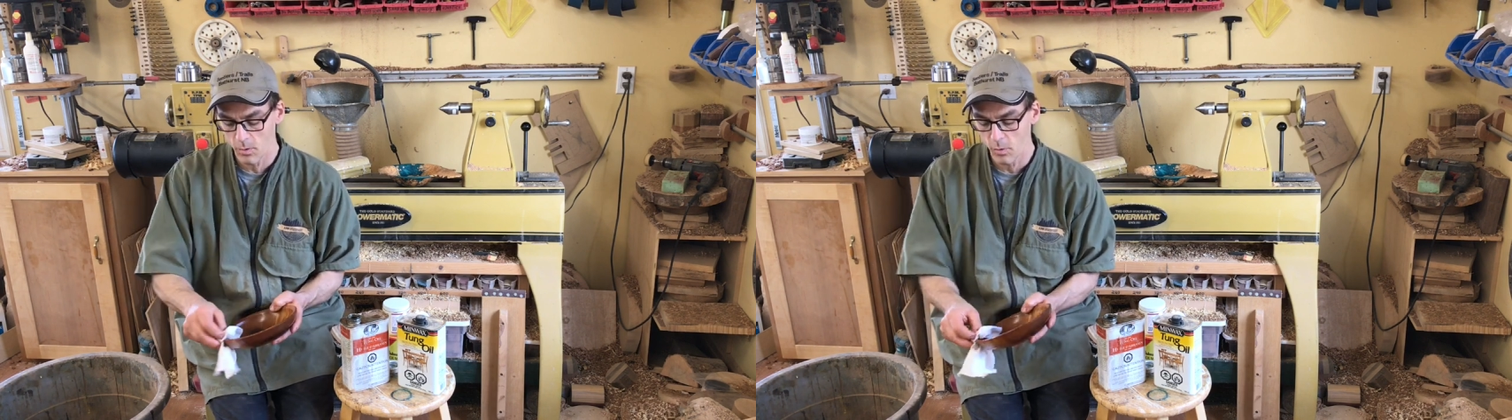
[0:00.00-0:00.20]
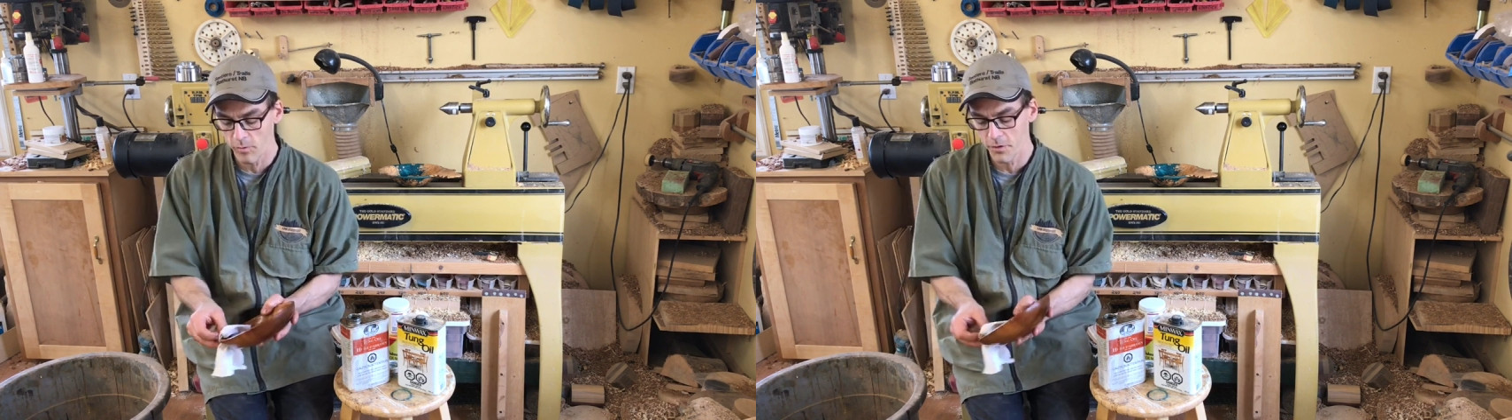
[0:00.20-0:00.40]

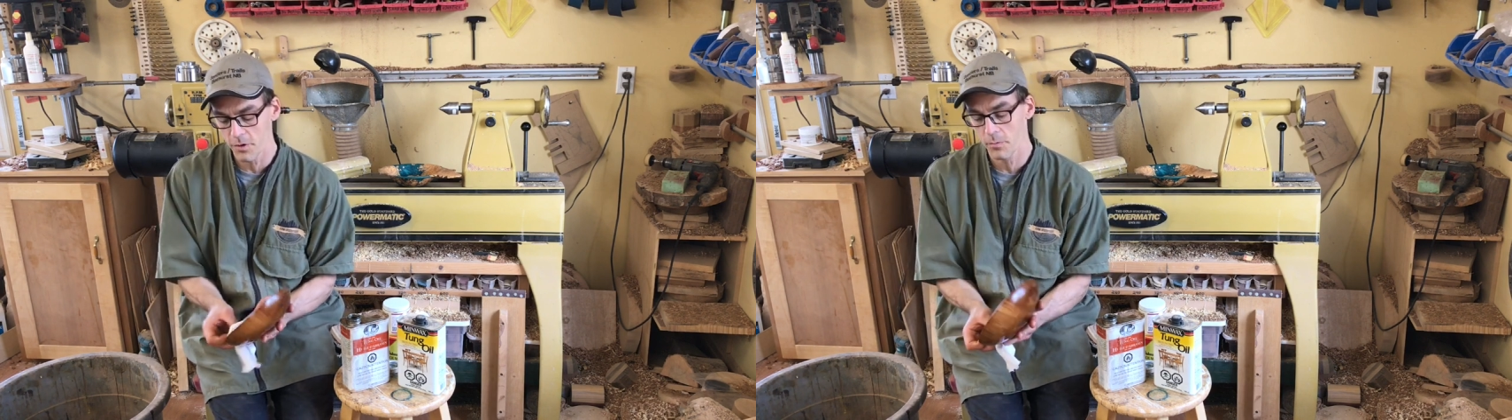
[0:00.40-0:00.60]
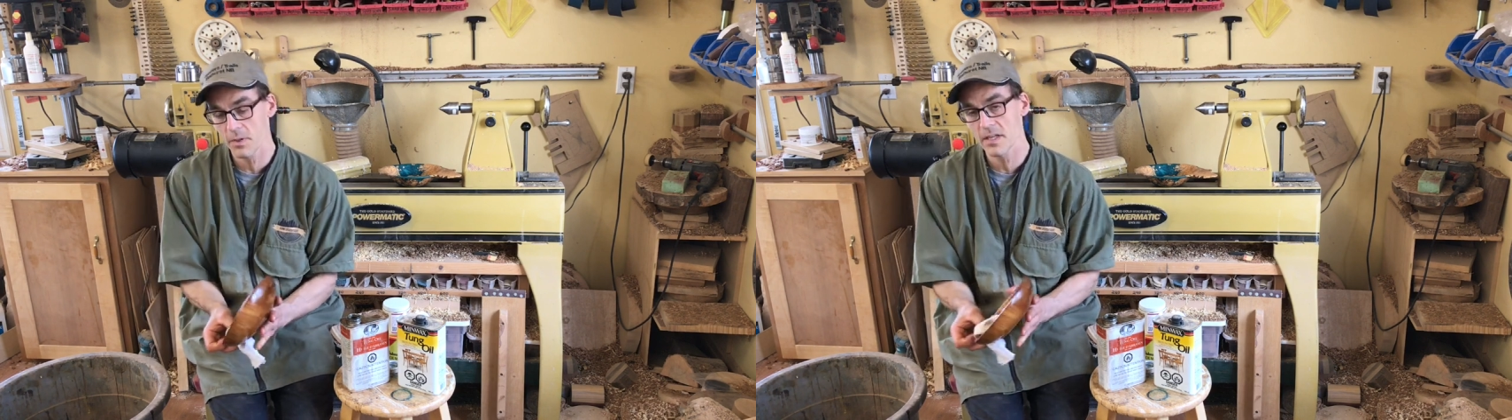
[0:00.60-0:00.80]
over
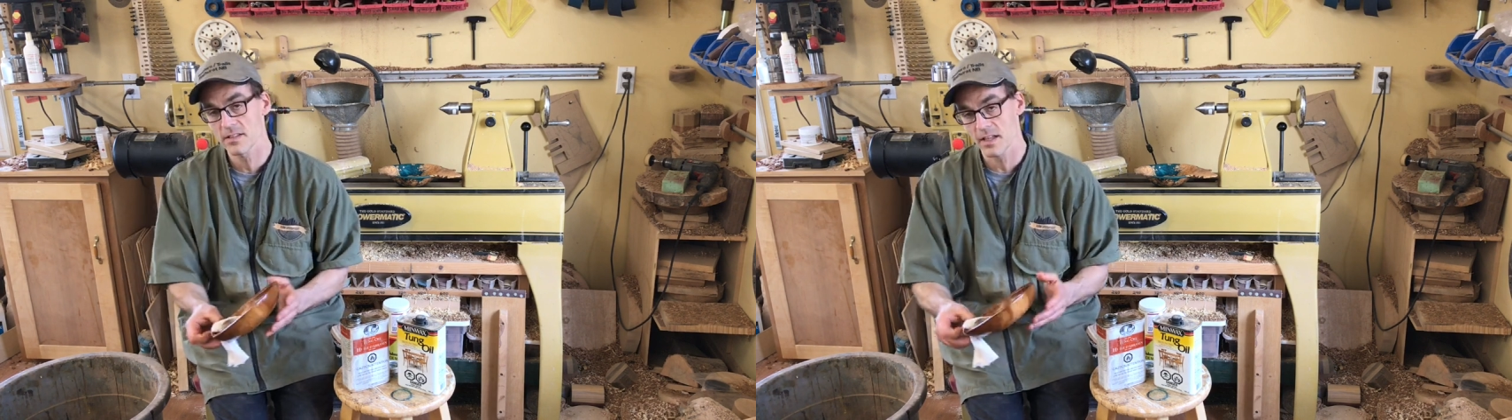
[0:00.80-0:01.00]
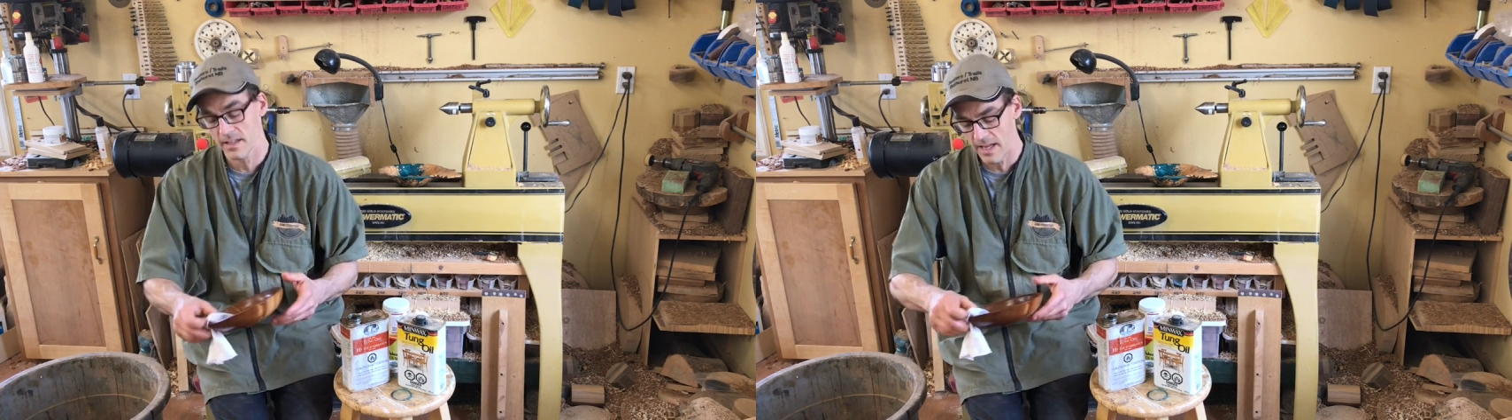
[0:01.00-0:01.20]
your
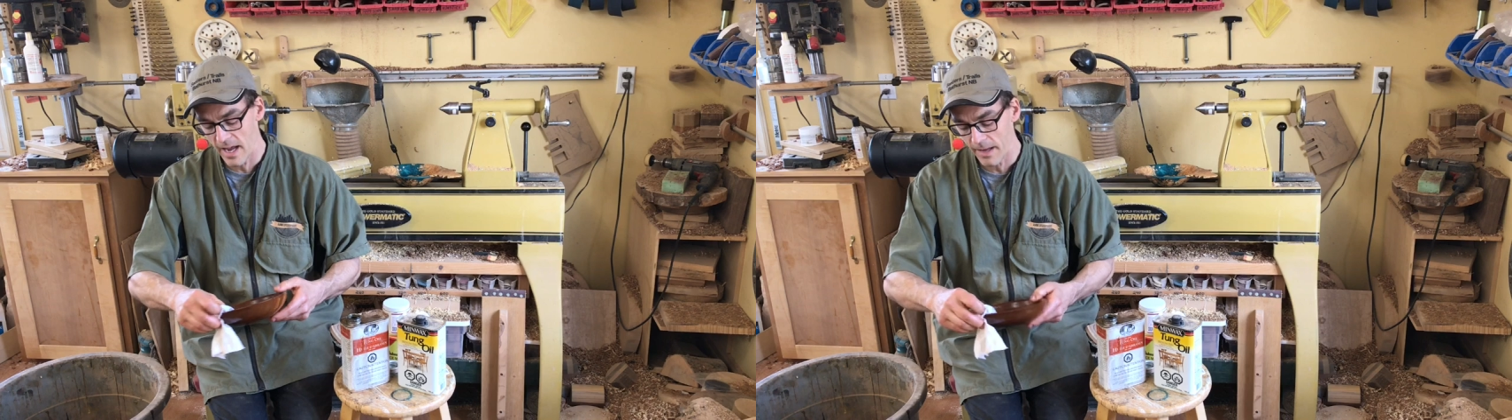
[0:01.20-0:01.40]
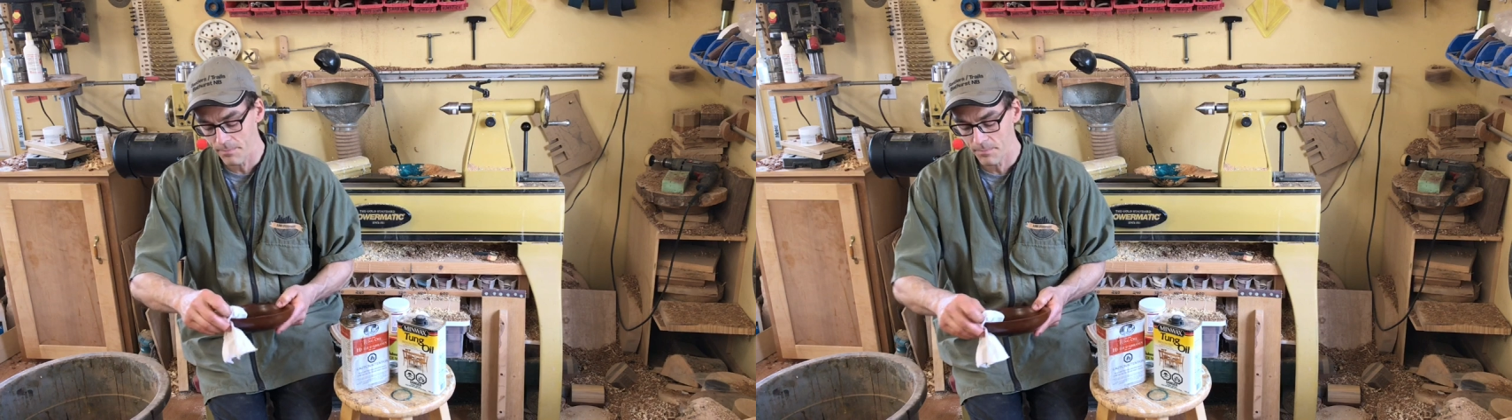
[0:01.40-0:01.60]
piece like
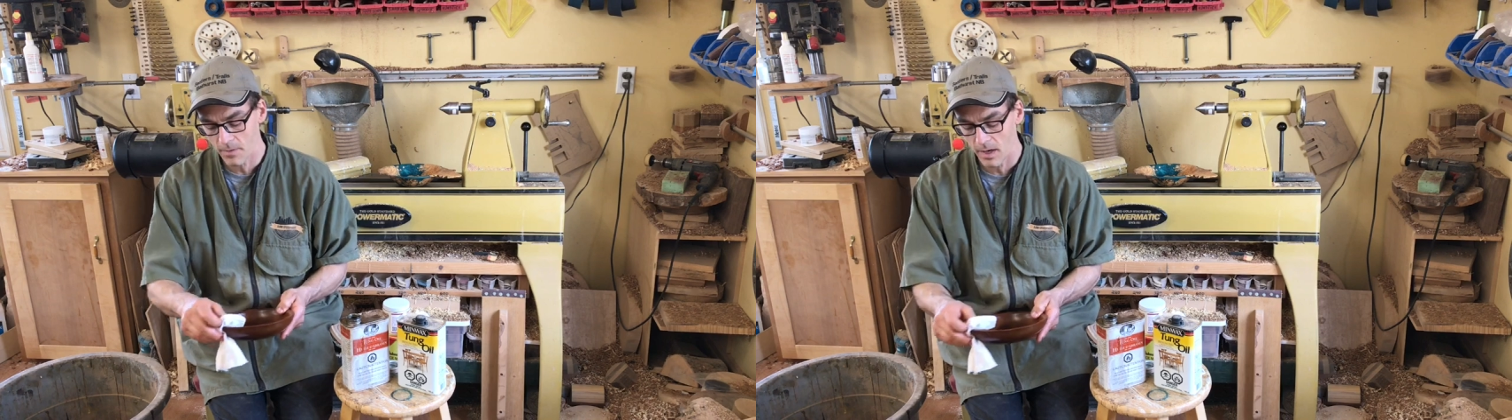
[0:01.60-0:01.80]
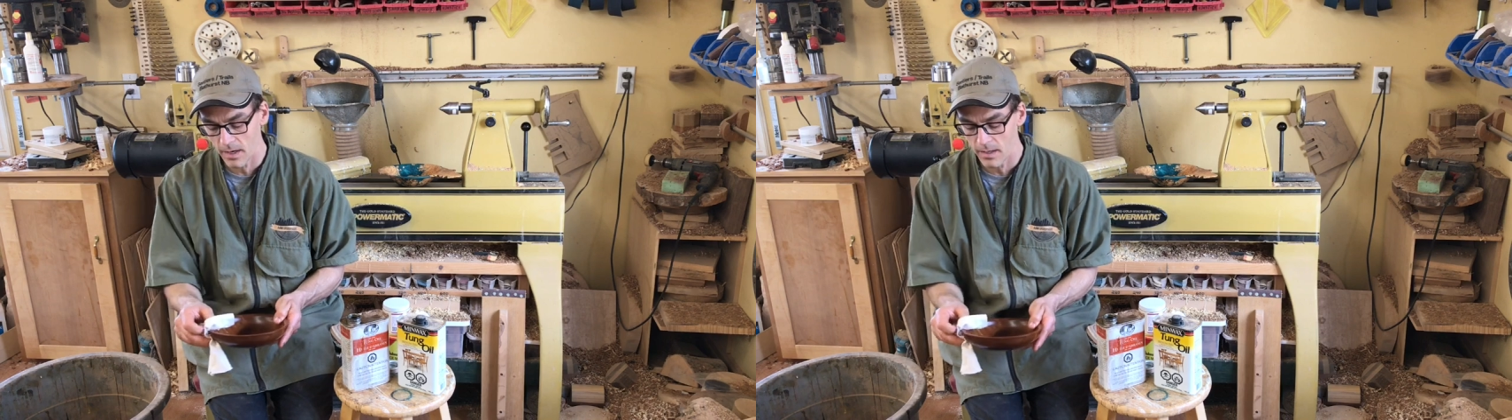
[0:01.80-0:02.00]
that,
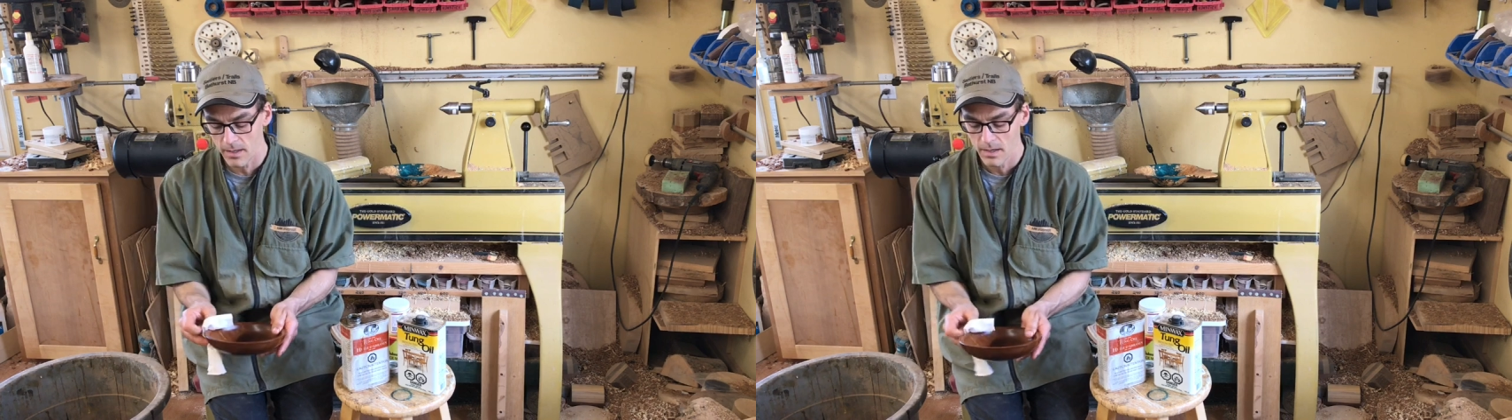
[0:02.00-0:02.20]
okay?